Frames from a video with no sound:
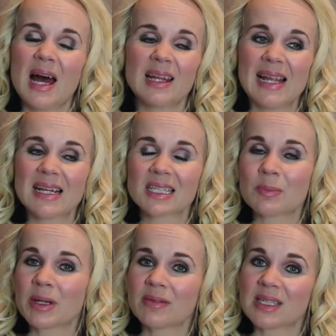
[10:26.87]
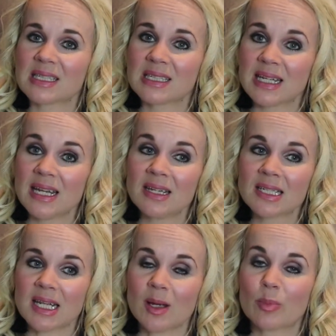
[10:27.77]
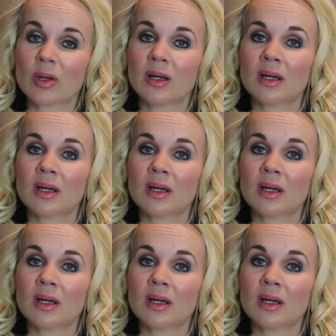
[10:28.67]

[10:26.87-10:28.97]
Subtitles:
And last, a bit of a skin tip.